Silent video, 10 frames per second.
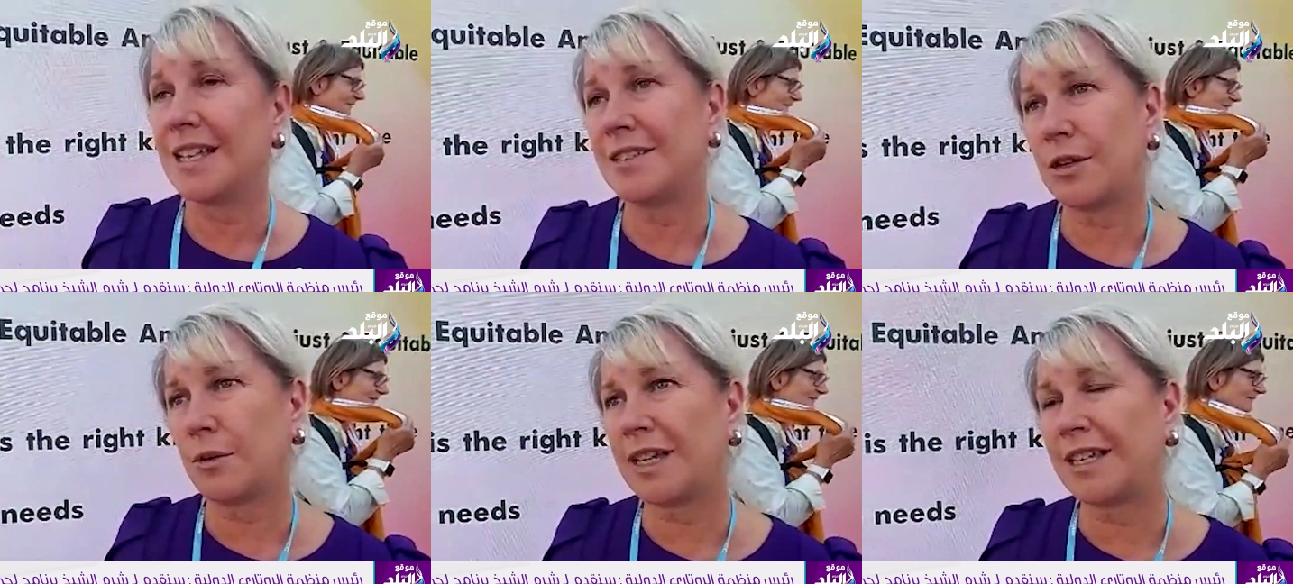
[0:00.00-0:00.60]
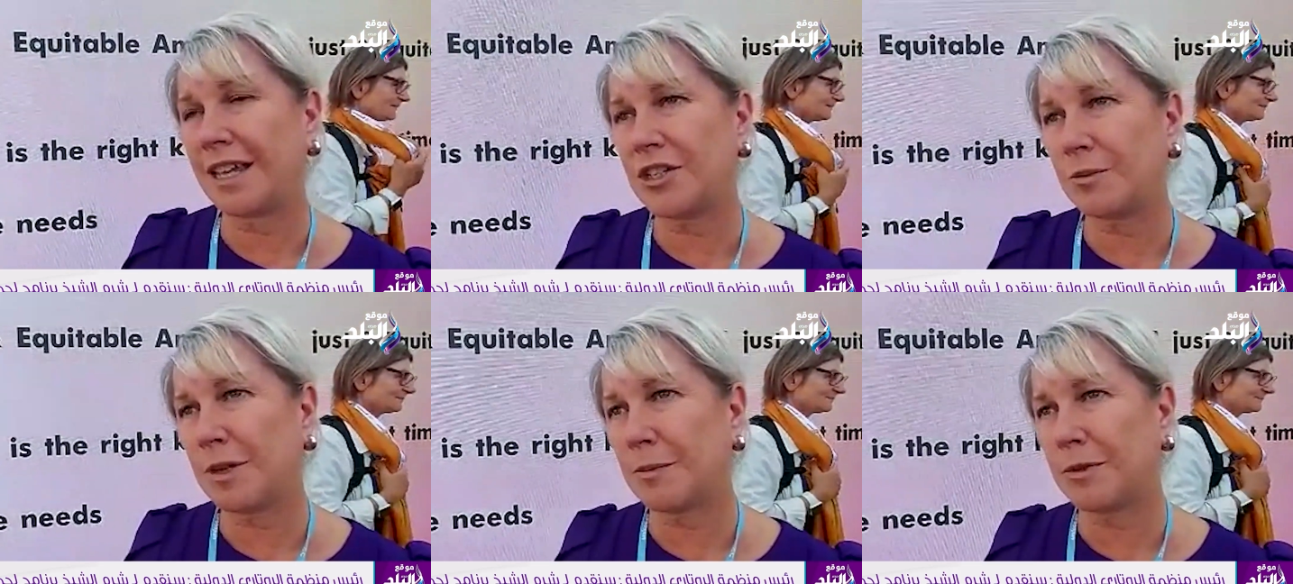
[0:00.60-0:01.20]
Speaker 1: And so
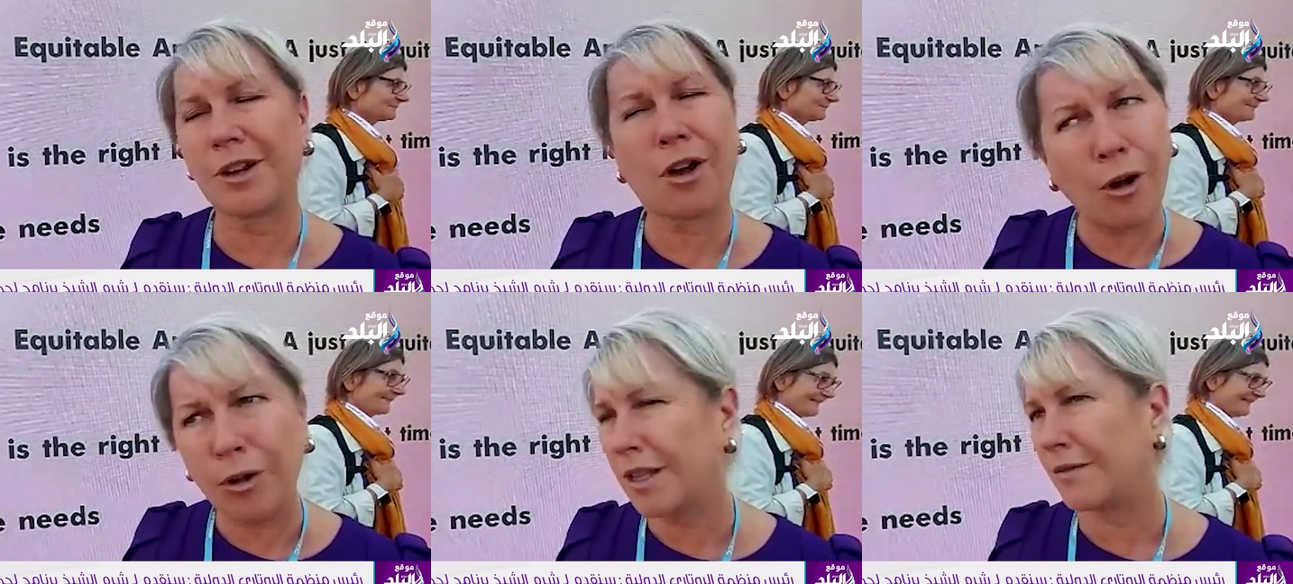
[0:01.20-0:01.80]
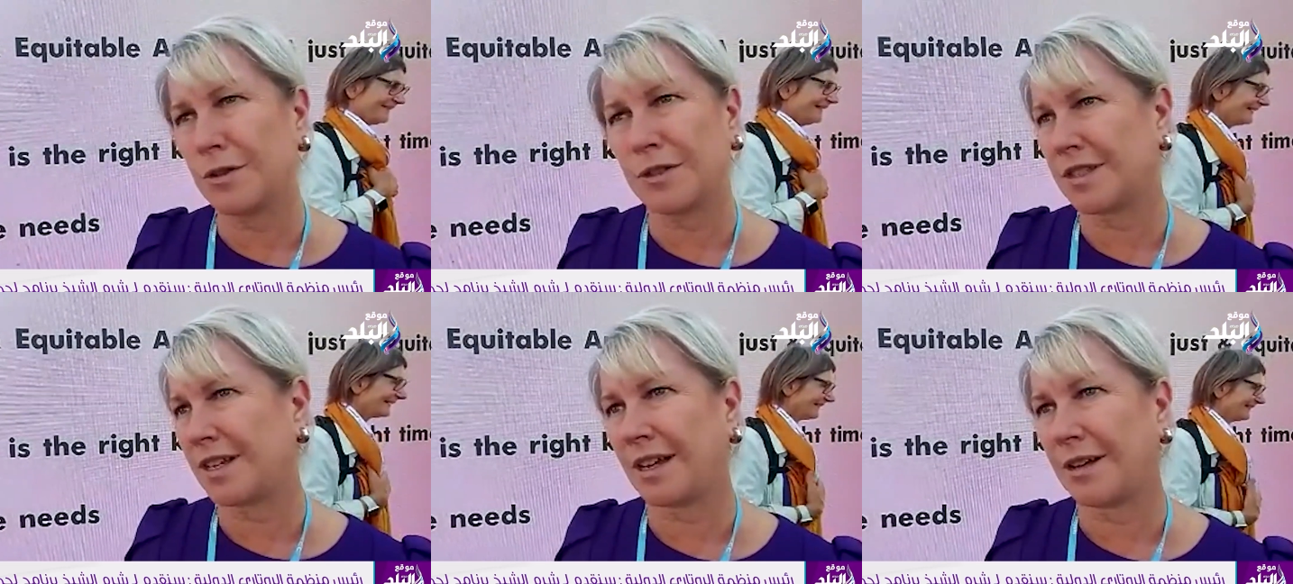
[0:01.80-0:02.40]
engaging people at all
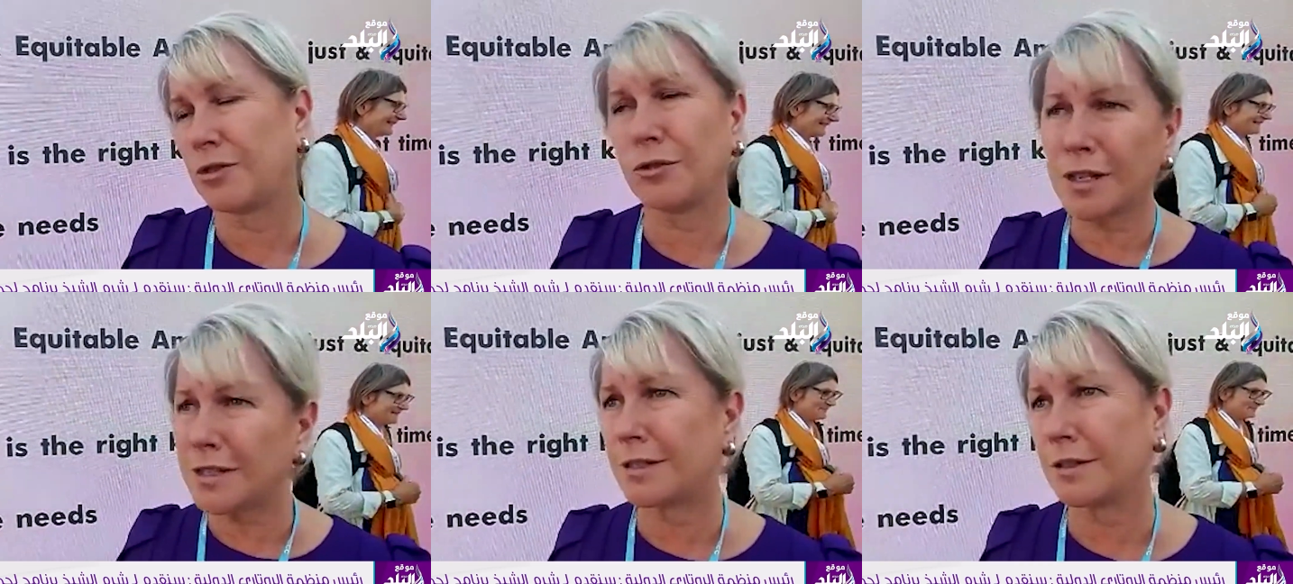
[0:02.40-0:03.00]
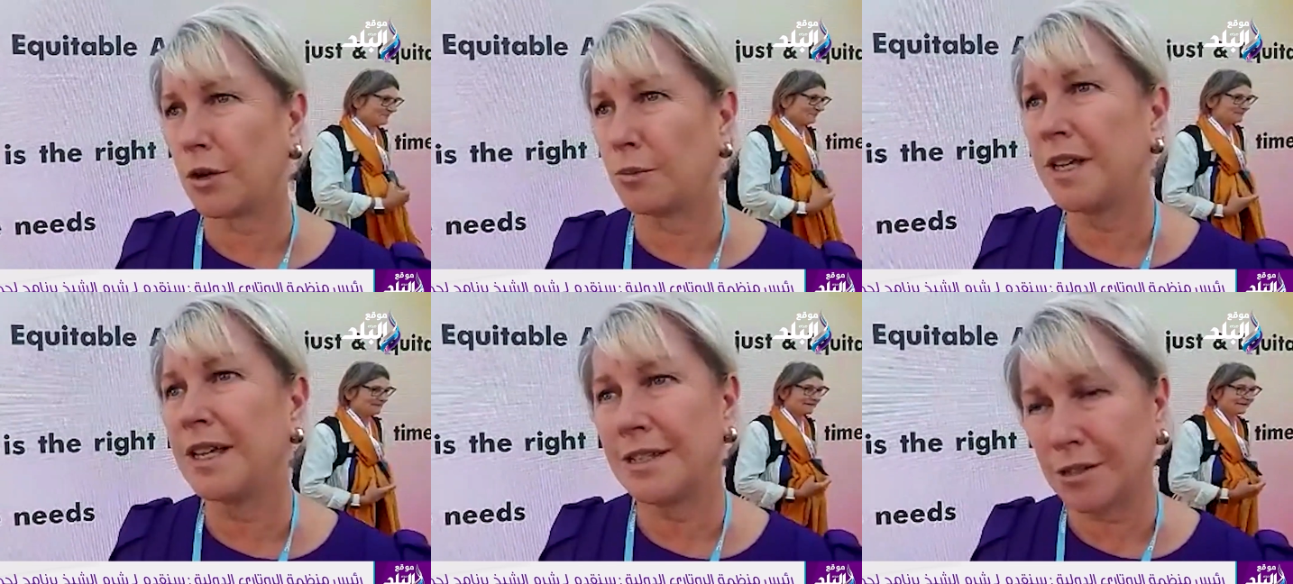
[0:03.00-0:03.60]
levels uh, across the
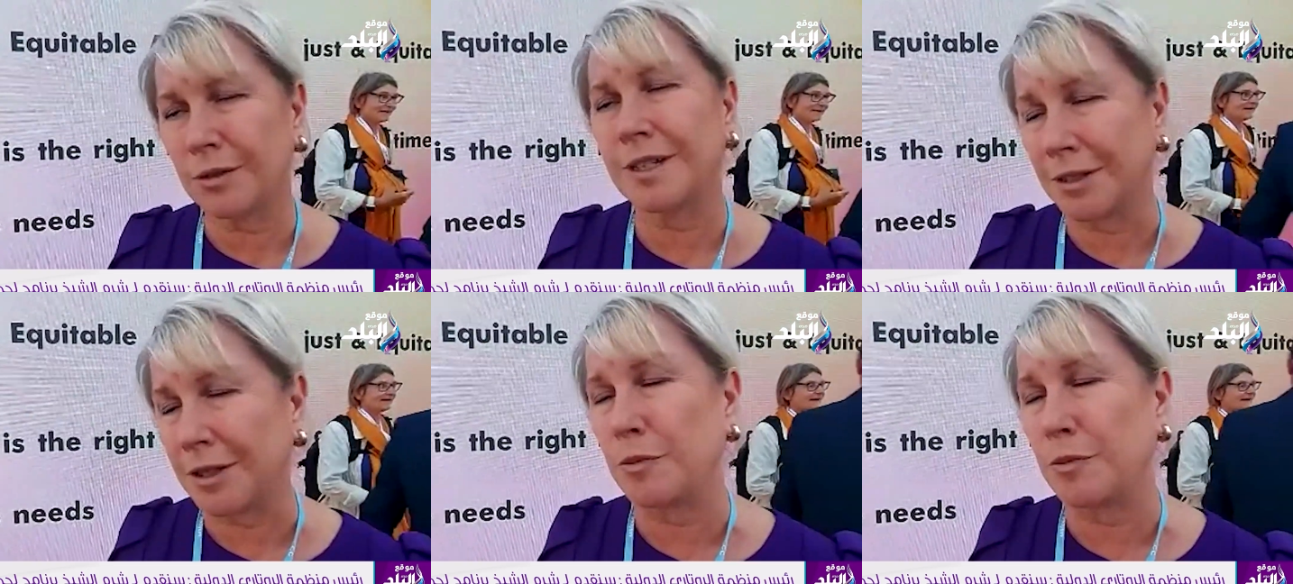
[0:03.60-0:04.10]
globe is critically